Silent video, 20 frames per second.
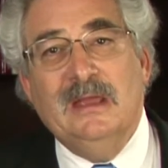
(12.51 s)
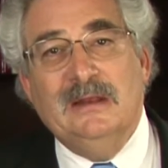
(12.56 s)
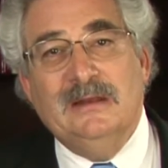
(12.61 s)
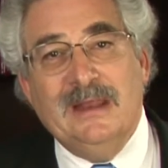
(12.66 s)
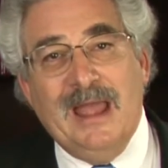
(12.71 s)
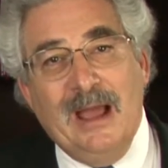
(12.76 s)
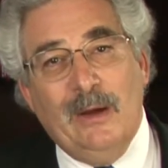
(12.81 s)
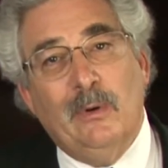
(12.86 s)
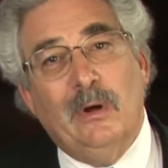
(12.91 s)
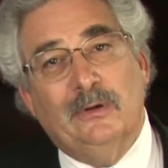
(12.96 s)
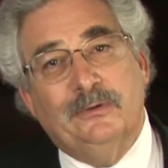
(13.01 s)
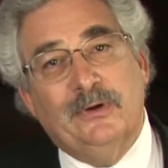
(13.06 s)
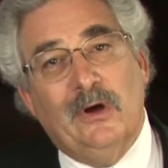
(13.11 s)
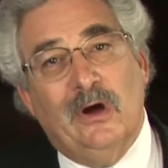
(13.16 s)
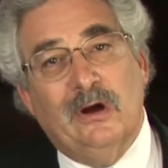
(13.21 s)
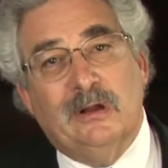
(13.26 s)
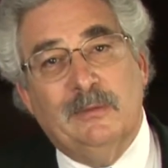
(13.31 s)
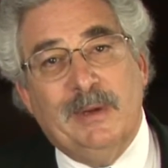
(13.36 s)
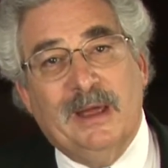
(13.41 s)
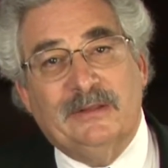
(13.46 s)
Now I'll
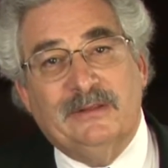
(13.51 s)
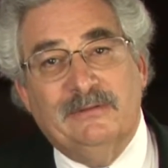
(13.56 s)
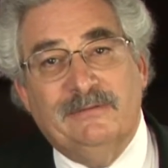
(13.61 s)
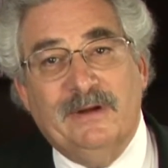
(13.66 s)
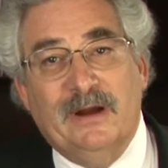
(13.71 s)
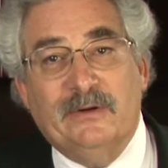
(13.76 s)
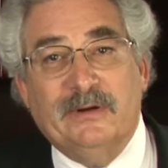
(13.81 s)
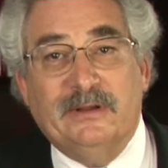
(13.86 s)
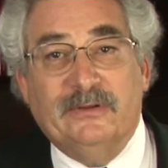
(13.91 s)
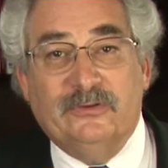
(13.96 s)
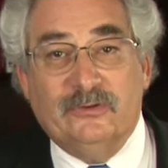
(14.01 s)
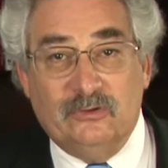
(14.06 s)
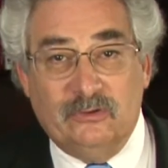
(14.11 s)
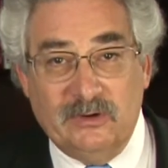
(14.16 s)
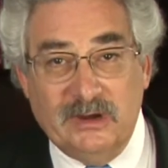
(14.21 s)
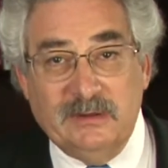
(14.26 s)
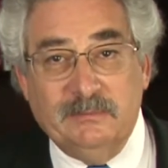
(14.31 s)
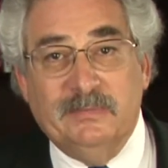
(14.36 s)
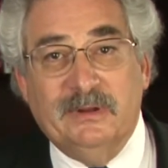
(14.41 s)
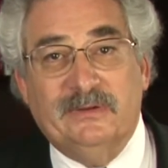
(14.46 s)
talk about the various
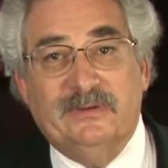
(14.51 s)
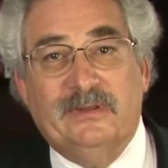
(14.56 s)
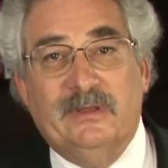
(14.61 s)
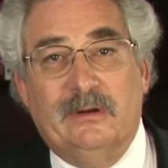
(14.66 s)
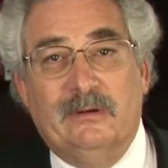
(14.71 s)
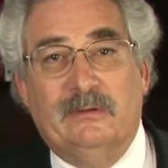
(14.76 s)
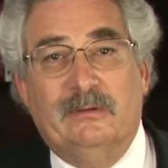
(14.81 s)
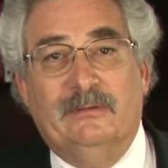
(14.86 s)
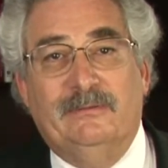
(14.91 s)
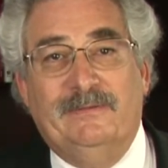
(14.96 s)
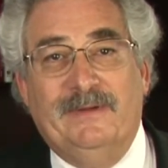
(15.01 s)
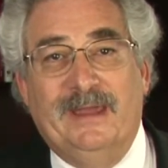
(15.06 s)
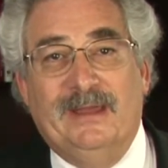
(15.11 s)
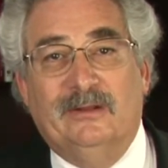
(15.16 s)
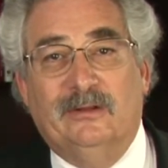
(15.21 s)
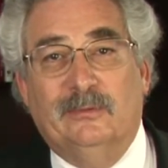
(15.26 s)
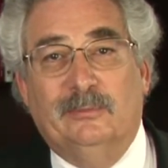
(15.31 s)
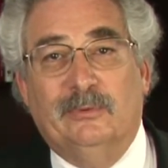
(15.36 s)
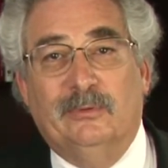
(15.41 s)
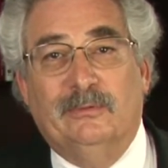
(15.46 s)
treatments that are
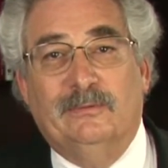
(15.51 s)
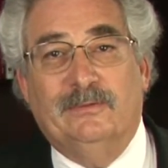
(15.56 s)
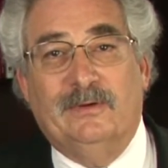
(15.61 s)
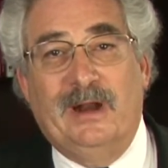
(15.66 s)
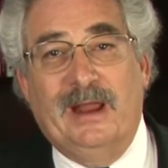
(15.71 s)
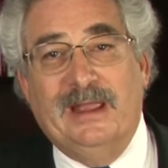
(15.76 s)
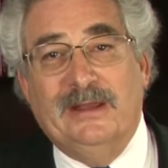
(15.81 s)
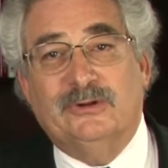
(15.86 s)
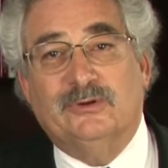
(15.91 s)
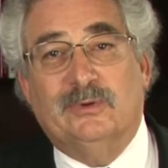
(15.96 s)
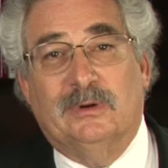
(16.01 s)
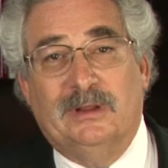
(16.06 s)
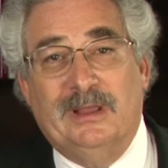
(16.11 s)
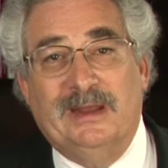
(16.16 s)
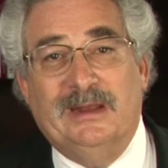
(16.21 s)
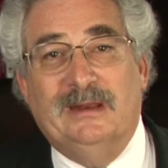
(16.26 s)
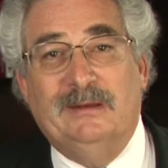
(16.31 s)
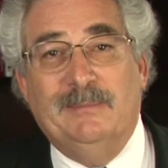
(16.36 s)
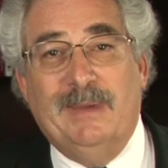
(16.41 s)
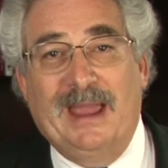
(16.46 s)
available for
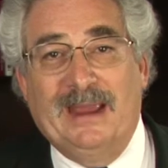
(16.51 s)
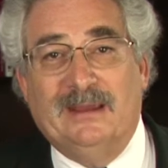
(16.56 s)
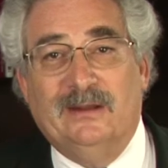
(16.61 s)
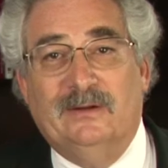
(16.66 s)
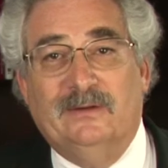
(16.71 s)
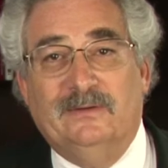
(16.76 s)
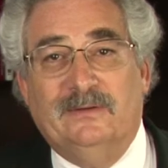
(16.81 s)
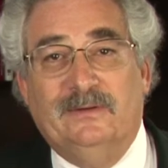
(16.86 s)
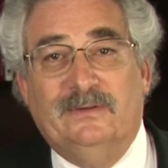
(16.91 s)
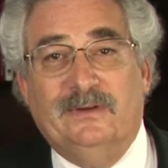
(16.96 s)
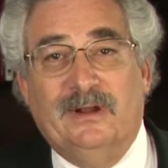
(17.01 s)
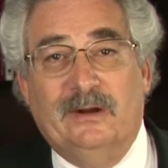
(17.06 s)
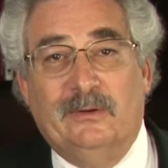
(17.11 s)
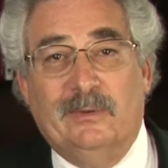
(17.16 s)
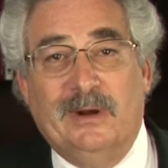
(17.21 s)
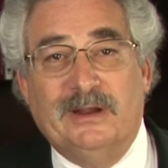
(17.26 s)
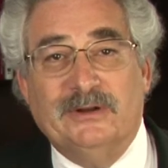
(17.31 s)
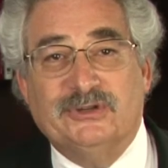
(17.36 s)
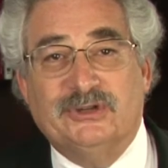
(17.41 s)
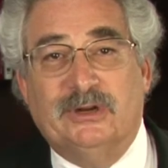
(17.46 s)
age-related macular
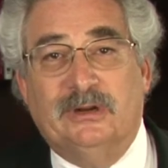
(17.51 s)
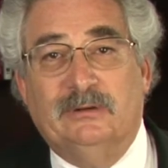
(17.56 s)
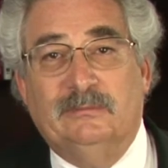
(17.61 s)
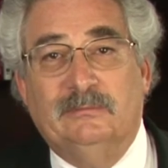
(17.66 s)
degeneration.